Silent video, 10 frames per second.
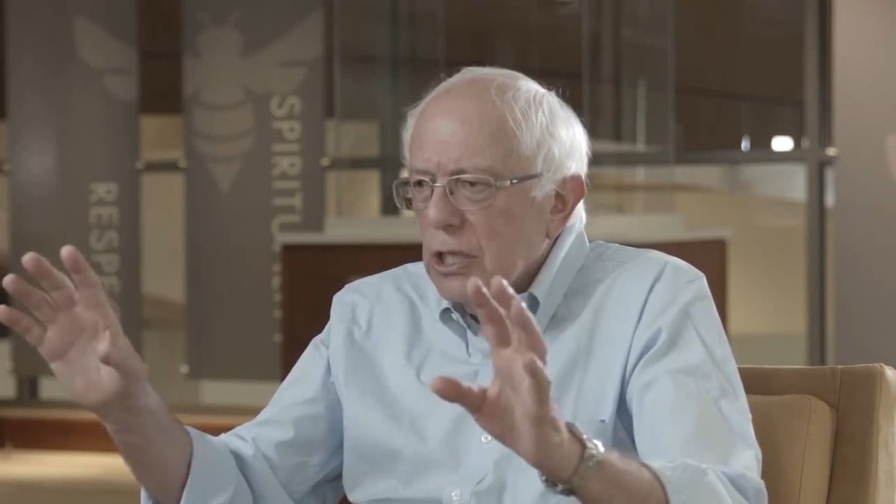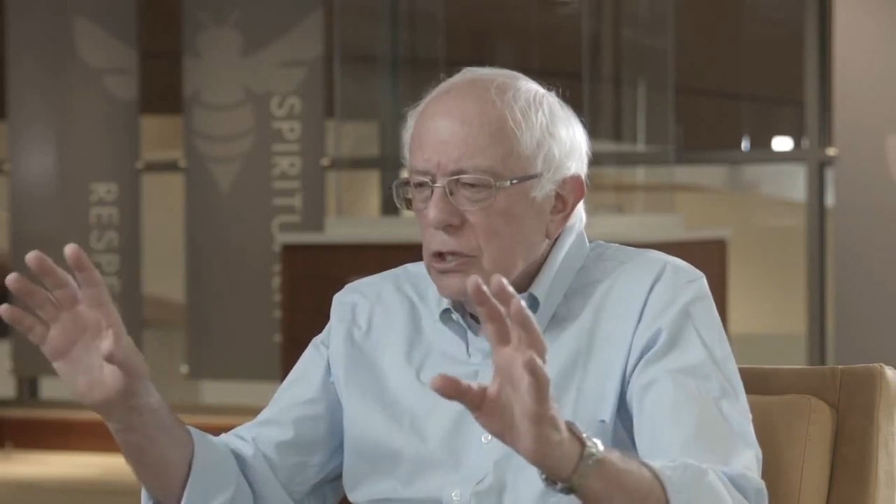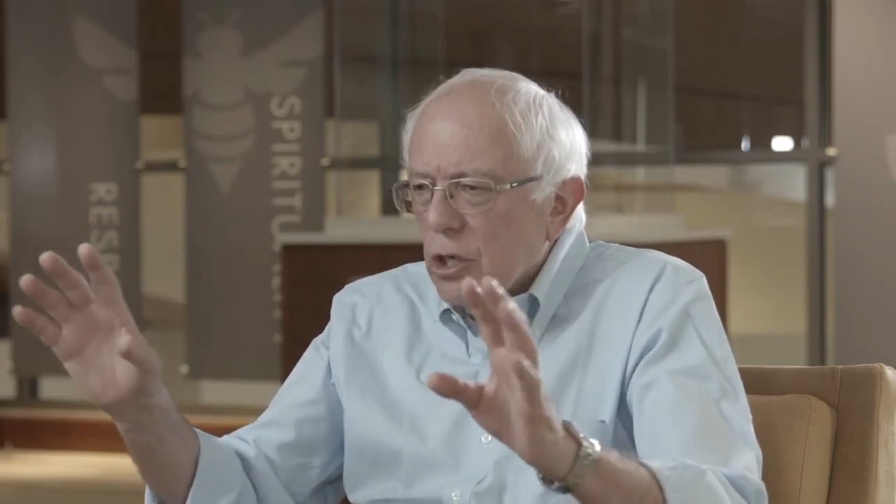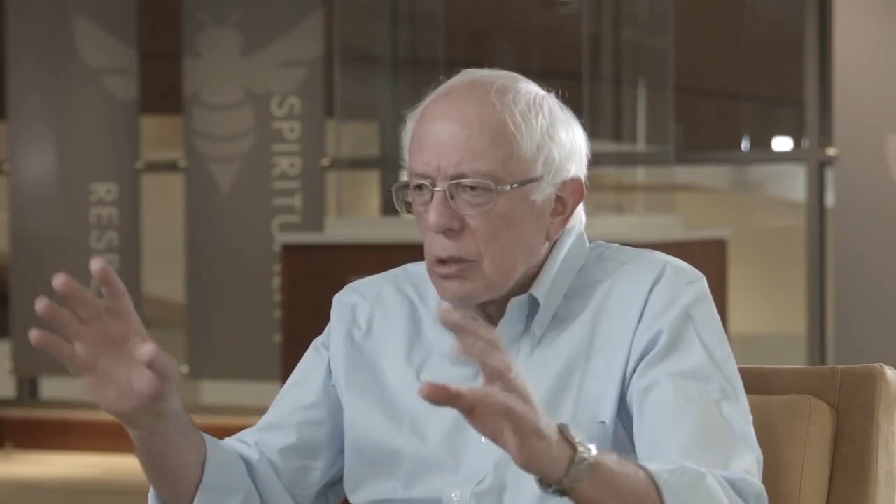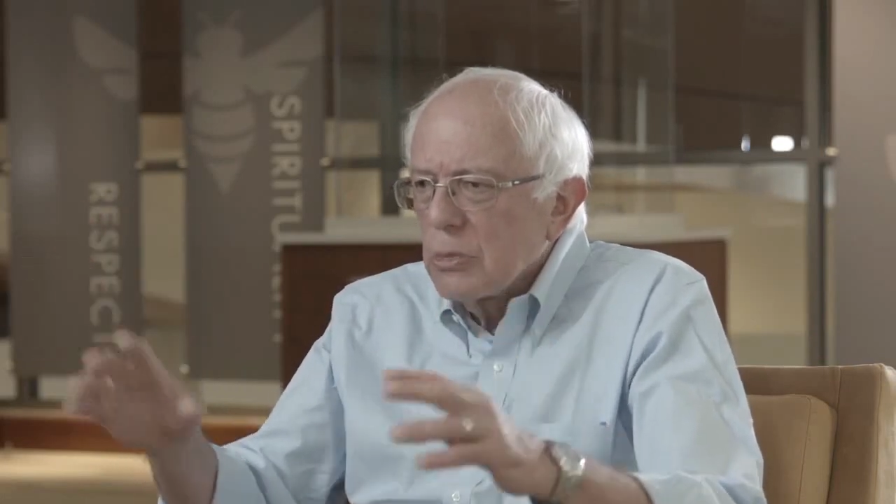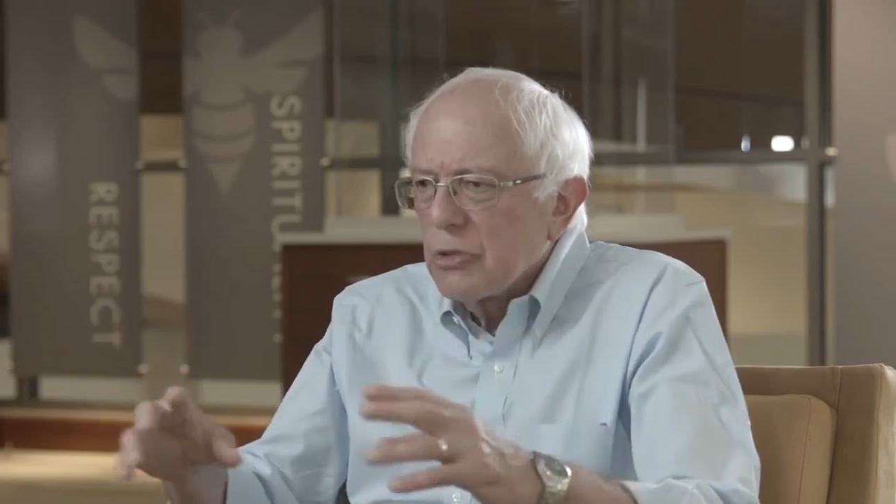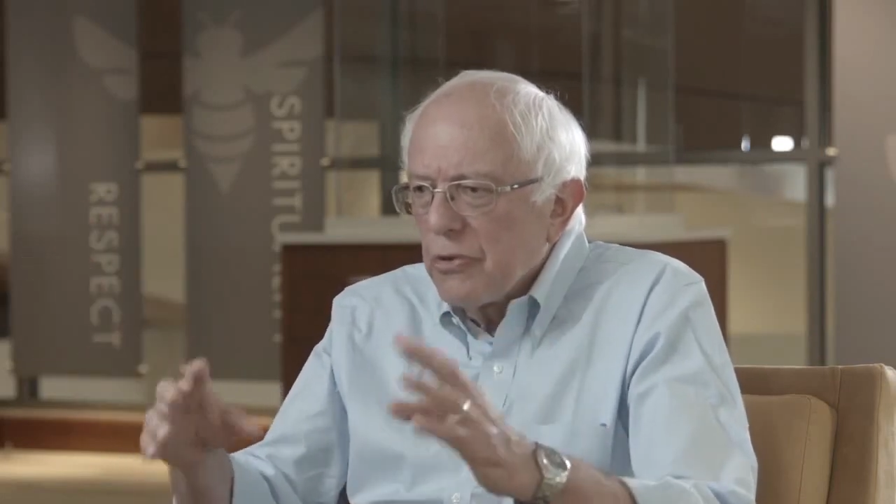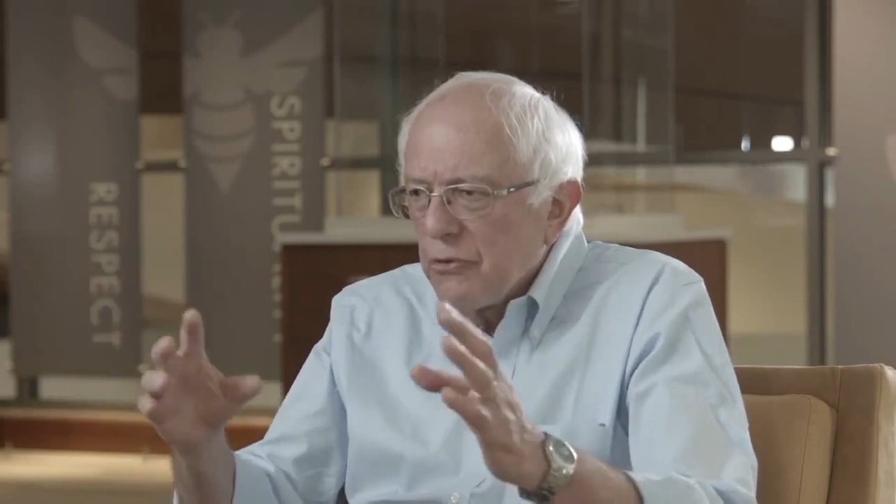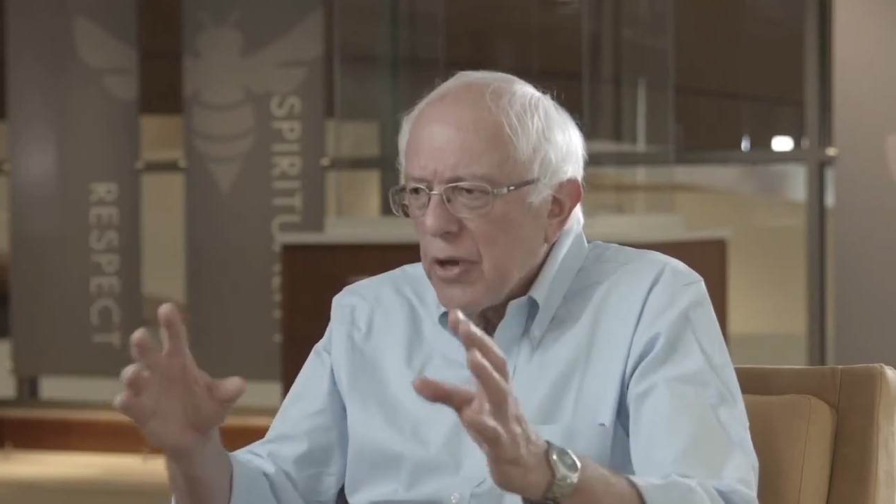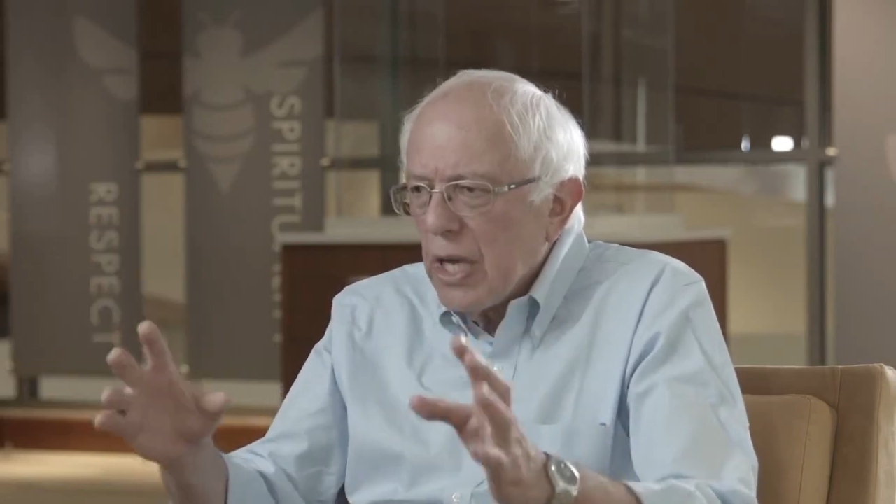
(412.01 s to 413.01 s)
in terms
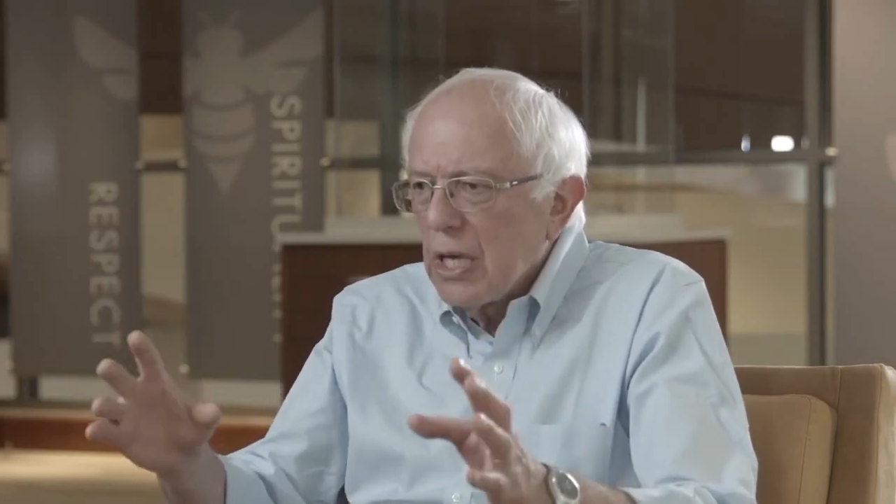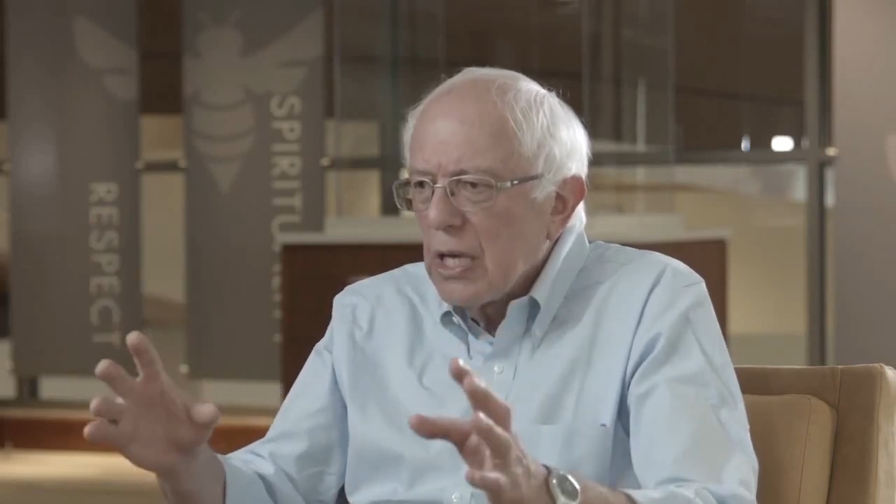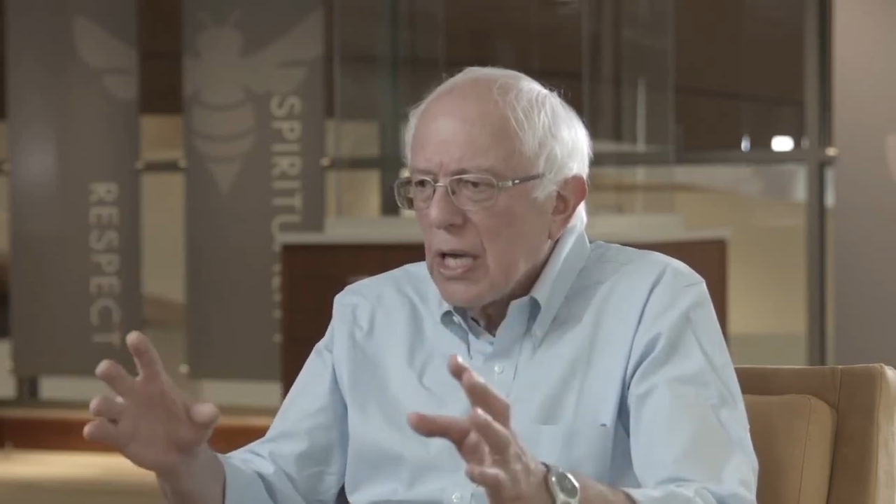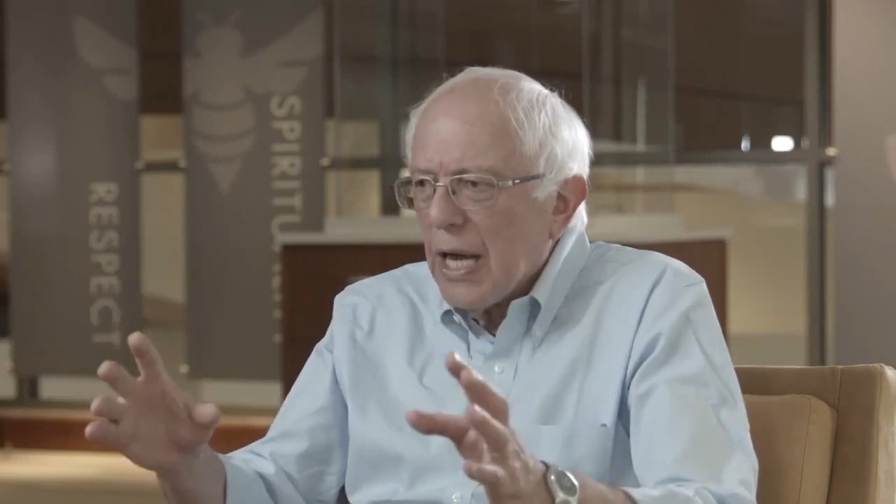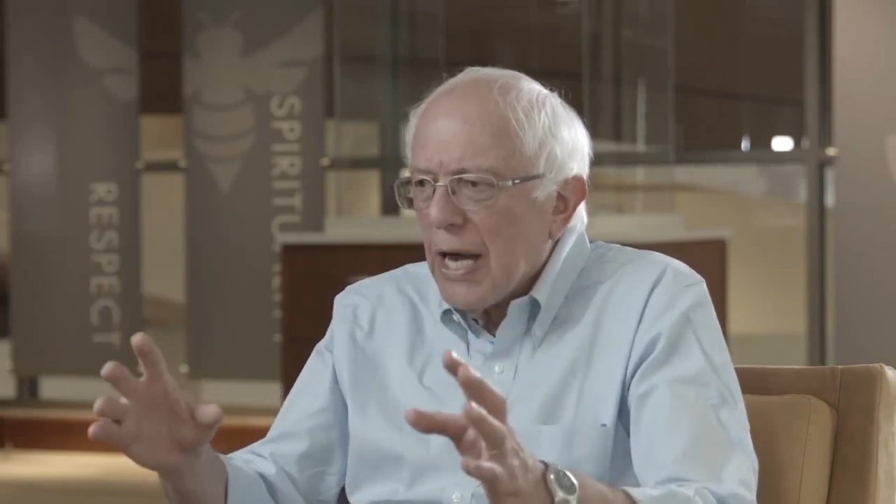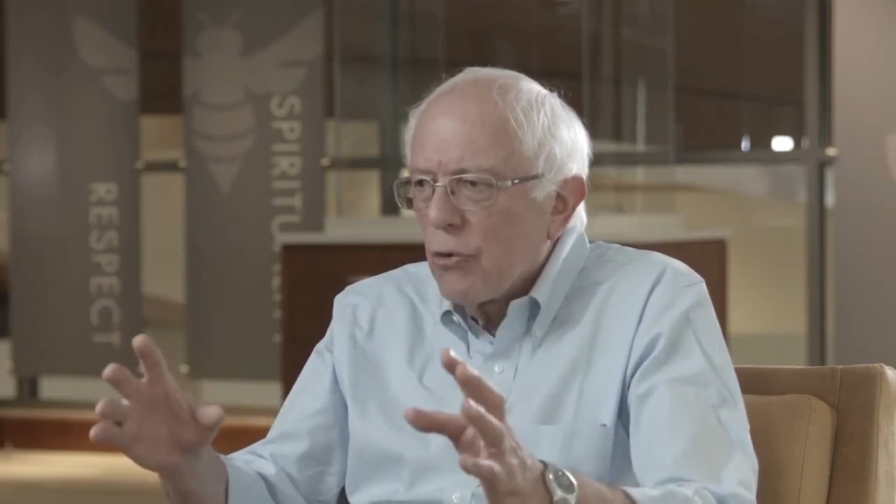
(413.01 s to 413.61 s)
of invading